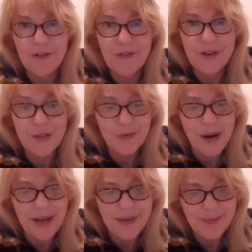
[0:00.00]
First
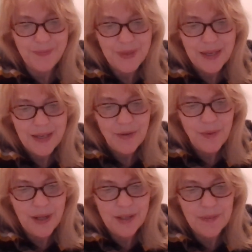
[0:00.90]
rate.
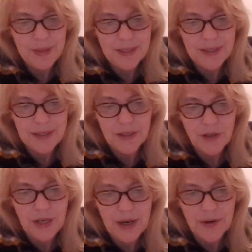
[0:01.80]
Well, to business.
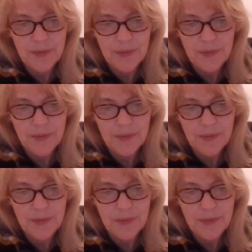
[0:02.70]
Look here,